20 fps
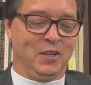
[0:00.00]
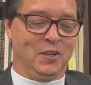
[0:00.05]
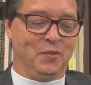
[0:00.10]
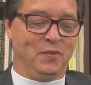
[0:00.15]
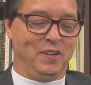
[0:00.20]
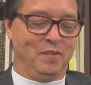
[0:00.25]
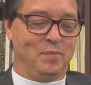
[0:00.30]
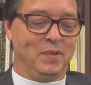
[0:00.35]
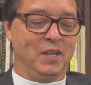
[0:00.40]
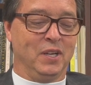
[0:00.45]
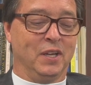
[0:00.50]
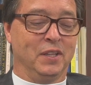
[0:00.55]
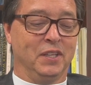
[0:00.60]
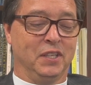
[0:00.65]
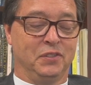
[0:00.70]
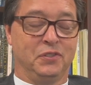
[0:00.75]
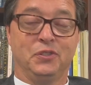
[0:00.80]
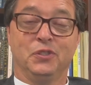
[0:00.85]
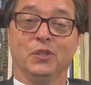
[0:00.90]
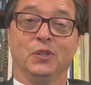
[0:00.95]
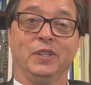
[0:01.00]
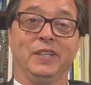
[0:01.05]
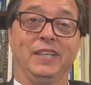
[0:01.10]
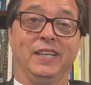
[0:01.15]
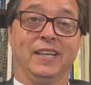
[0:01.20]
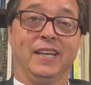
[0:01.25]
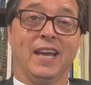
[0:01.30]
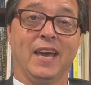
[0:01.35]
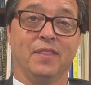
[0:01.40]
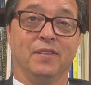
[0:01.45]
We've been on this journey
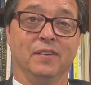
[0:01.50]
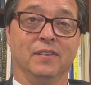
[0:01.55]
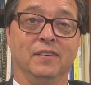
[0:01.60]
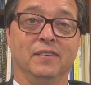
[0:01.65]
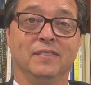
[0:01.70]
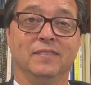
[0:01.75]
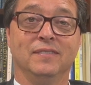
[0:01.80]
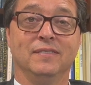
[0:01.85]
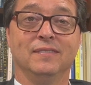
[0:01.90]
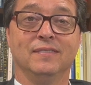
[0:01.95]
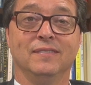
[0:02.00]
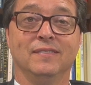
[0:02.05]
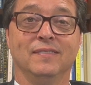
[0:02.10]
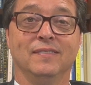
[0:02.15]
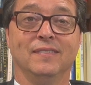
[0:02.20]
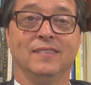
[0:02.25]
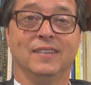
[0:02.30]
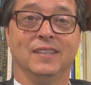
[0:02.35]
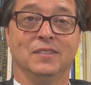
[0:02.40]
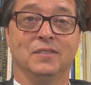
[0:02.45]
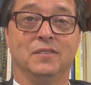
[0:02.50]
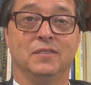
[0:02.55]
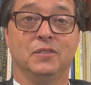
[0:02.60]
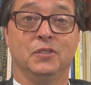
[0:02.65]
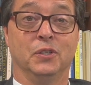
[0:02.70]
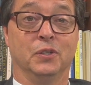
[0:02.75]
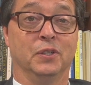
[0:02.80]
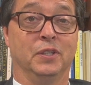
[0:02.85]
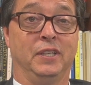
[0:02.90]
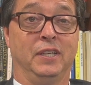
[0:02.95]
together, this
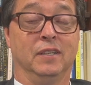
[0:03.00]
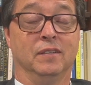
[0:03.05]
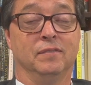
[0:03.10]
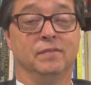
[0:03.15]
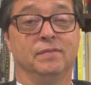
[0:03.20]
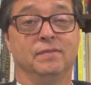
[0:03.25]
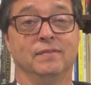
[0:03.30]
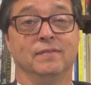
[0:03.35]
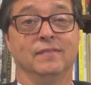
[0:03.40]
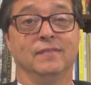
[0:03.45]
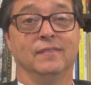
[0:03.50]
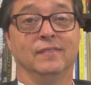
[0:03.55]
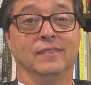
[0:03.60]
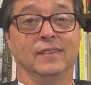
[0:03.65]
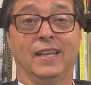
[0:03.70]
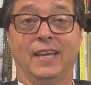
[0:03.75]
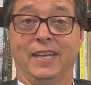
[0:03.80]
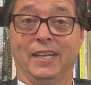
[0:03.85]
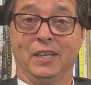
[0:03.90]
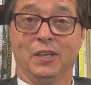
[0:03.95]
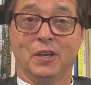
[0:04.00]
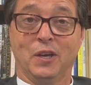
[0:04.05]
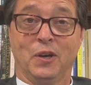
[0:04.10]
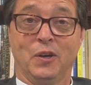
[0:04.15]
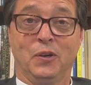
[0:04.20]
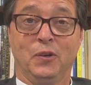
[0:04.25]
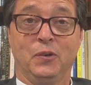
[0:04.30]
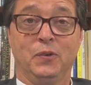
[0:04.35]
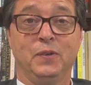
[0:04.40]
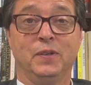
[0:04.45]
journey of letting
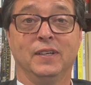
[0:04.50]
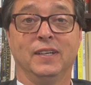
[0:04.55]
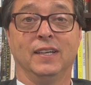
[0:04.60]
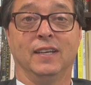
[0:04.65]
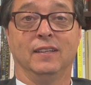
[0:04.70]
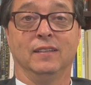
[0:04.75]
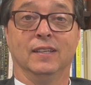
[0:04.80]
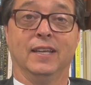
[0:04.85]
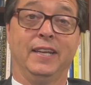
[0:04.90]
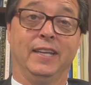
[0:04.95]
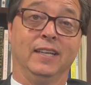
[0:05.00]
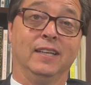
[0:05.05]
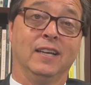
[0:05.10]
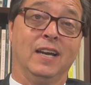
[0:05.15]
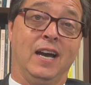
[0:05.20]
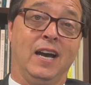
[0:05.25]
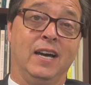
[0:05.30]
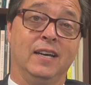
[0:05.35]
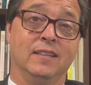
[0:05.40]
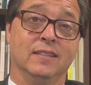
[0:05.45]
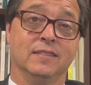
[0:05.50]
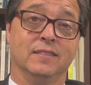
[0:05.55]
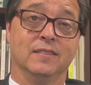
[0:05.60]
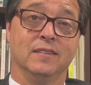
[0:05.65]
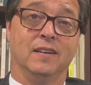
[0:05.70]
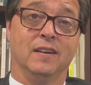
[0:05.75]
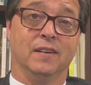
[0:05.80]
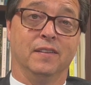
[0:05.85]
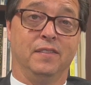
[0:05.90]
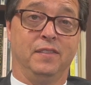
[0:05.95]
go and letting God, as
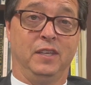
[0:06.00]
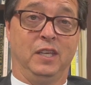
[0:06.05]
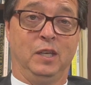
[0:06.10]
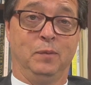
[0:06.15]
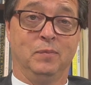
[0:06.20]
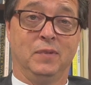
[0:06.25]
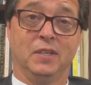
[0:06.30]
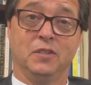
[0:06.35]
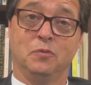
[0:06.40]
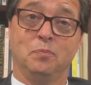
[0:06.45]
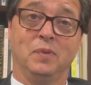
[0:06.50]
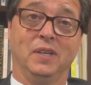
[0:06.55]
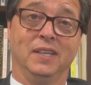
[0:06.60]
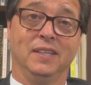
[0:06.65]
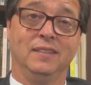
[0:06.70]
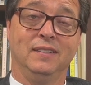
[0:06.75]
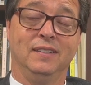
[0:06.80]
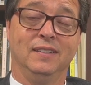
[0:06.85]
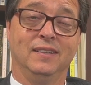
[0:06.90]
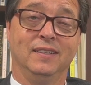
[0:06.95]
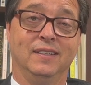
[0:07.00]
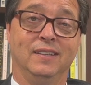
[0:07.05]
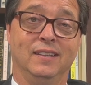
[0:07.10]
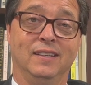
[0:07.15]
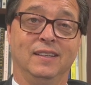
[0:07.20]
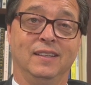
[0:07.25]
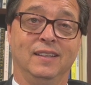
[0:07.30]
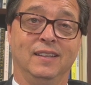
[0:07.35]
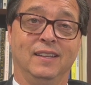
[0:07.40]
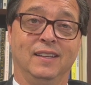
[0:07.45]
our theme has been.
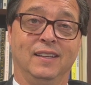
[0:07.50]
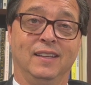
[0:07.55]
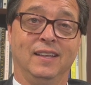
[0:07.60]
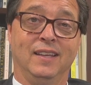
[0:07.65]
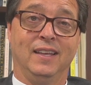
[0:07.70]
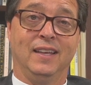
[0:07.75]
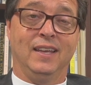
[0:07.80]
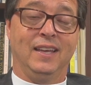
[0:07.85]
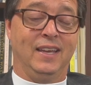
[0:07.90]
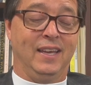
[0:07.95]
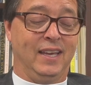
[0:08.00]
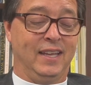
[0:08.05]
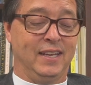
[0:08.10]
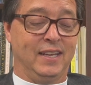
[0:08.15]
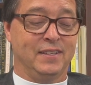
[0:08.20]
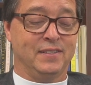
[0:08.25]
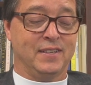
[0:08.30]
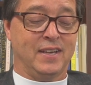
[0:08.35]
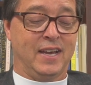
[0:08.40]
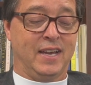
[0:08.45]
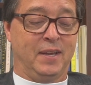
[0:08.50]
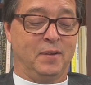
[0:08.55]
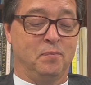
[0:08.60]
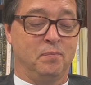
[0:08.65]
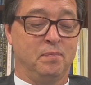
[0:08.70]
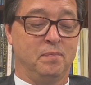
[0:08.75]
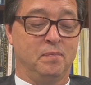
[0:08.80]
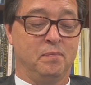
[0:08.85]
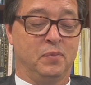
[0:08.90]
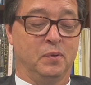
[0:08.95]
And as I
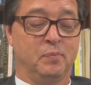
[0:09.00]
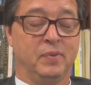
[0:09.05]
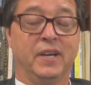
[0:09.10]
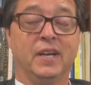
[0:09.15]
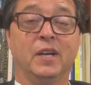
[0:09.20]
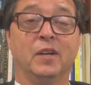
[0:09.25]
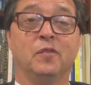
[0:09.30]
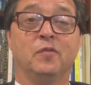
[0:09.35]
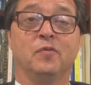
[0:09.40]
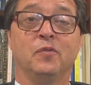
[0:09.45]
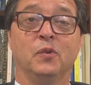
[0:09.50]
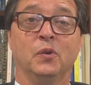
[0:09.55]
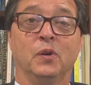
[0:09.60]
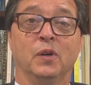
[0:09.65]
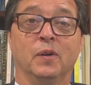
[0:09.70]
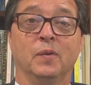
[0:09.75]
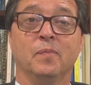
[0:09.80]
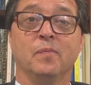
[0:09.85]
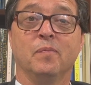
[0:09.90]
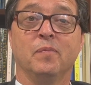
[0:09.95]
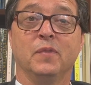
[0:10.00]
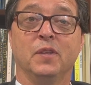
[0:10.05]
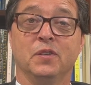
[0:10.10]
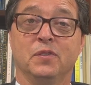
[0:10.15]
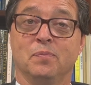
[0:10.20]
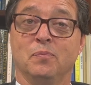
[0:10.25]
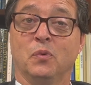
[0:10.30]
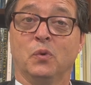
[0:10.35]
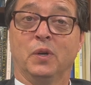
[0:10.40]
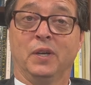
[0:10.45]
prepared for
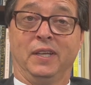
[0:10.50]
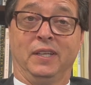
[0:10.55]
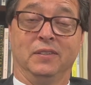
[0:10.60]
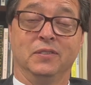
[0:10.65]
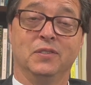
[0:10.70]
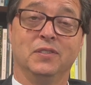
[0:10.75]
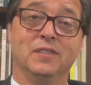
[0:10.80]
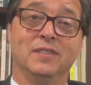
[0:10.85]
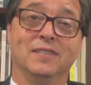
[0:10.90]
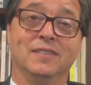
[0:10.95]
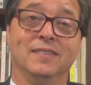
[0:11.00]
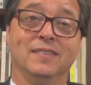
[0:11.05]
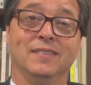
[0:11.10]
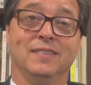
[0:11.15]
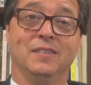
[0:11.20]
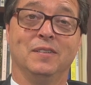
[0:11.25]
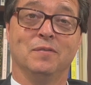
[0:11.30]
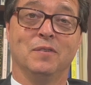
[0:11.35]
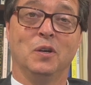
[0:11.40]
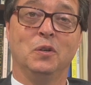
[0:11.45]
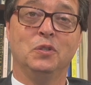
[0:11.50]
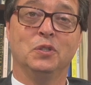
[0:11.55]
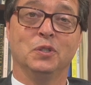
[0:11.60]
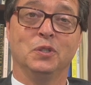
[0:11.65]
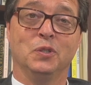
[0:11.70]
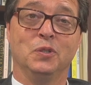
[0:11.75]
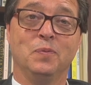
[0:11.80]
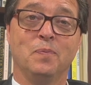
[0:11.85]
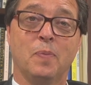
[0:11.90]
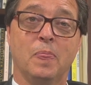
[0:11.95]
this morning's
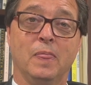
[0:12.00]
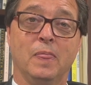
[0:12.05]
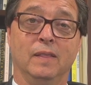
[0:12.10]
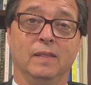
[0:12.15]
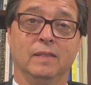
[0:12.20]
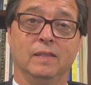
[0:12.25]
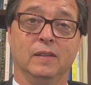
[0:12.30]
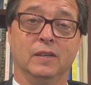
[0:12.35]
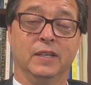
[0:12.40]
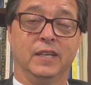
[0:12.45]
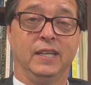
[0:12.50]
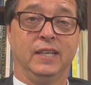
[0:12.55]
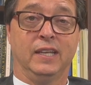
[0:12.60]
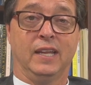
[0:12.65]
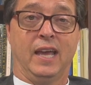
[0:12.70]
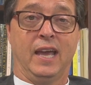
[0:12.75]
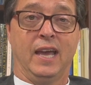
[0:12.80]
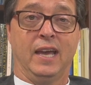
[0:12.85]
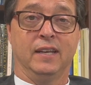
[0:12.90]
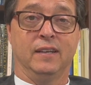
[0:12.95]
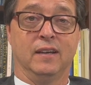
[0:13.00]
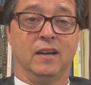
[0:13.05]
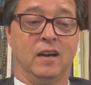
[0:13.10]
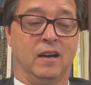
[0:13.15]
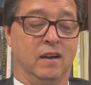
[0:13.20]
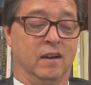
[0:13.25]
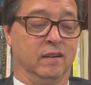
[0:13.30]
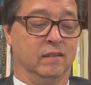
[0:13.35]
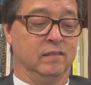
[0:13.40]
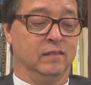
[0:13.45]
devotional, looking at
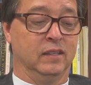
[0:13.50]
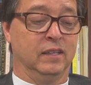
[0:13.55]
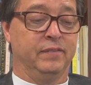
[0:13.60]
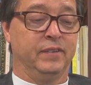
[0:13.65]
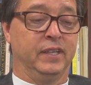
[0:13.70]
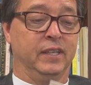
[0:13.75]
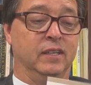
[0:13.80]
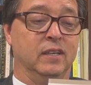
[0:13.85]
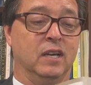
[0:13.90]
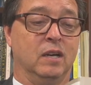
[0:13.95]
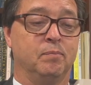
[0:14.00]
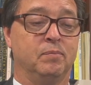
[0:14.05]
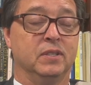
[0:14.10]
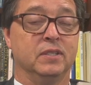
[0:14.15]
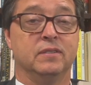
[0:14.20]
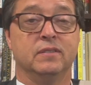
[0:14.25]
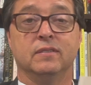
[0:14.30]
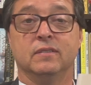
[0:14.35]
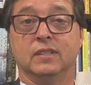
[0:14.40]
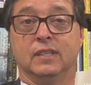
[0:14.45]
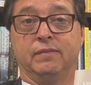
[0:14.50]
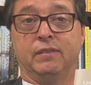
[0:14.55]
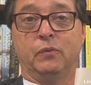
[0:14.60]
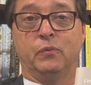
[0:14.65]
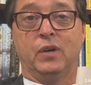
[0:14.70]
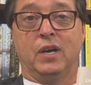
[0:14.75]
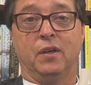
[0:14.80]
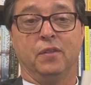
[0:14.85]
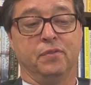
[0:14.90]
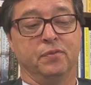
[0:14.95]
our living compass, living
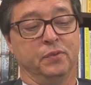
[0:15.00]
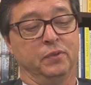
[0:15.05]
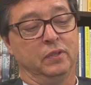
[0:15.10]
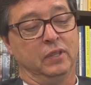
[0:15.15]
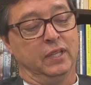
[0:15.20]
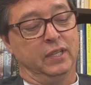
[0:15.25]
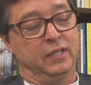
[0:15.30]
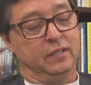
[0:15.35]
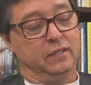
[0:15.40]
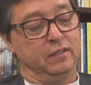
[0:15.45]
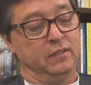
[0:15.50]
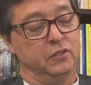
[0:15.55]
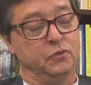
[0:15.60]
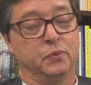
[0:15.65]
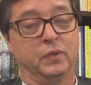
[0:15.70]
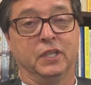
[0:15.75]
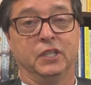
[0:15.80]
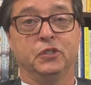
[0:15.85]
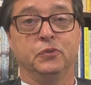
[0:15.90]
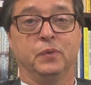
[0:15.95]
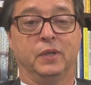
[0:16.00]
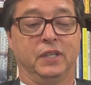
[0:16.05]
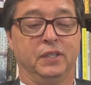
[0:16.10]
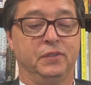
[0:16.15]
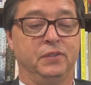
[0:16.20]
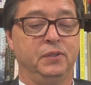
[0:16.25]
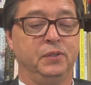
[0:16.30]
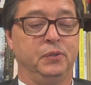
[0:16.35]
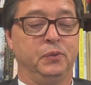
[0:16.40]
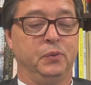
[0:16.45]
well through Lent
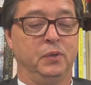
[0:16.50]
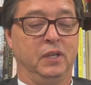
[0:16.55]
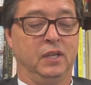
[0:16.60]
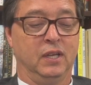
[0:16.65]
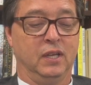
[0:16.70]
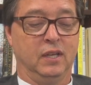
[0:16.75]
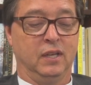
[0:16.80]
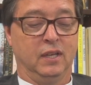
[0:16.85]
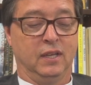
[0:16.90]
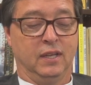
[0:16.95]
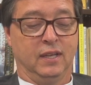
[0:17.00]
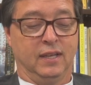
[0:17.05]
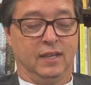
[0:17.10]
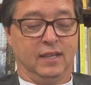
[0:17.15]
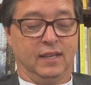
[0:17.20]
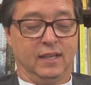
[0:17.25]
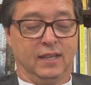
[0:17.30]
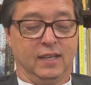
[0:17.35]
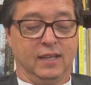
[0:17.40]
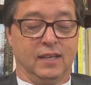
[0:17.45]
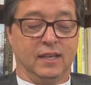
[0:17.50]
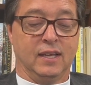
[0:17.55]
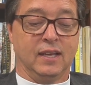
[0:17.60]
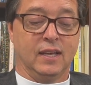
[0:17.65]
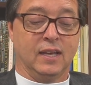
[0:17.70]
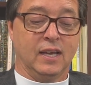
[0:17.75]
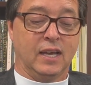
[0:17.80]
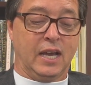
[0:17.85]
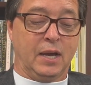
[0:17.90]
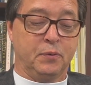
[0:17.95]
2022,
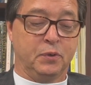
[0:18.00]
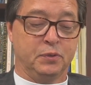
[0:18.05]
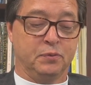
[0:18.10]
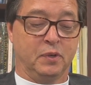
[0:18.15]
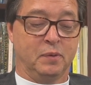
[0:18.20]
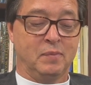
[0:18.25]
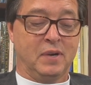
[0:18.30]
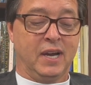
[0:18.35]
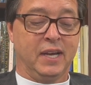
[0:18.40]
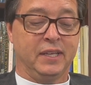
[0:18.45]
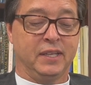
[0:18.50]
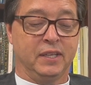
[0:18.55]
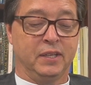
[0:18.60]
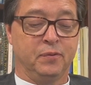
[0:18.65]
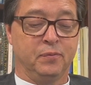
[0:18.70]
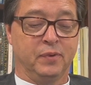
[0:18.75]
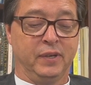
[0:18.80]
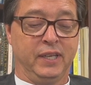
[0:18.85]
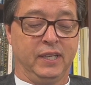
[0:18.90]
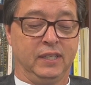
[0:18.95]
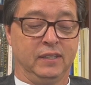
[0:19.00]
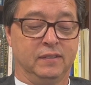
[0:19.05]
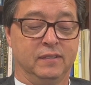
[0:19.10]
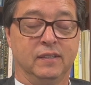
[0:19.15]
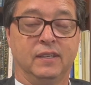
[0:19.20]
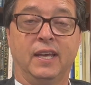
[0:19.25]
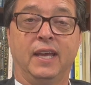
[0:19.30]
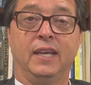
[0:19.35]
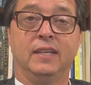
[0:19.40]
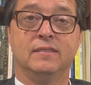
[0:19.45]
I was reminded reading
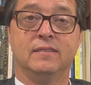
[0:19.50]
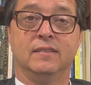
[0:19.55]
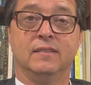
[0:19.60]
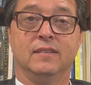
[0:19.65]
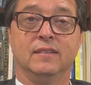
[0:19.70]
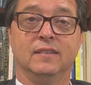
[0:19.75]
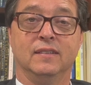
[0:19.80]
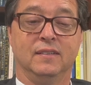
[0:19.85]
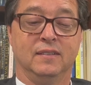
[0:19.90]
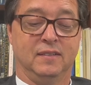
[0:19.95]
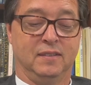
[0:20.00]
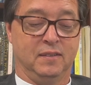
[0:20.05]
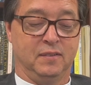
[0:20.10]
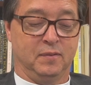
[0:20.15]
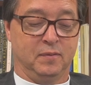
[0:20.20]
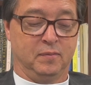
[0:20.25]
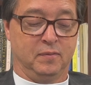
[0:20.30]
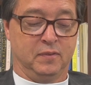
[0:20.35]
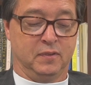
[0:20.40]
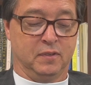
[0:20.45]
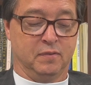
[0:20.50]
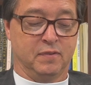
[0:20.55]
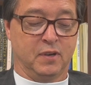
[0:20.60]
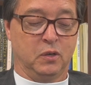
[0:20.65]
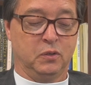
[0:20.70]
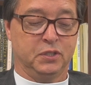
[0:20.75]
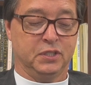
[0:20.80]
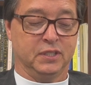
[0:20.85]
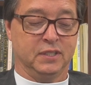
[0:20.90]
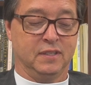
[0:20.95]
today's
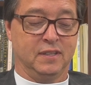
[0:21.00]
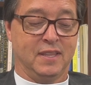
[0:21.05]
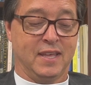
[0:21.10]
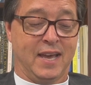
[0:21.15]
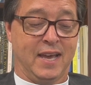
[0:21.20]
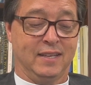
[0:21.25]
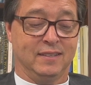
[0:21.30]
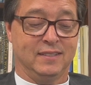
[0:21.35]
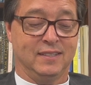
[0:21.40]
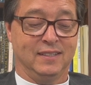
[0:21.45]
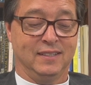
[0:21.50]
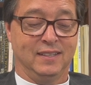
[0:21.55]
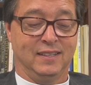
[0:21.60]
devotion that